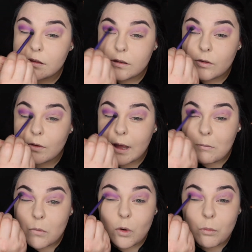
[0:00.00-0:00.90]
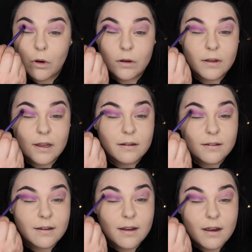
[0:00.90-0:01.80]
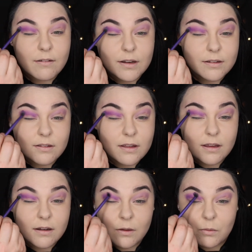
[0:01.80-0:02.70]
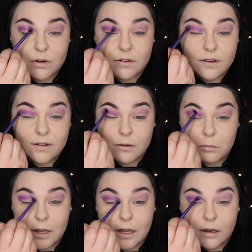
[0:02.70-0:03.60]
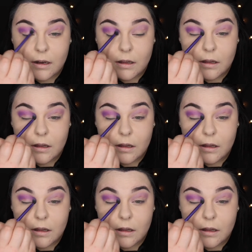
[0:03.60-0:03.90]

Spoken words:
you'll get more product in areas that you don't want it to be in.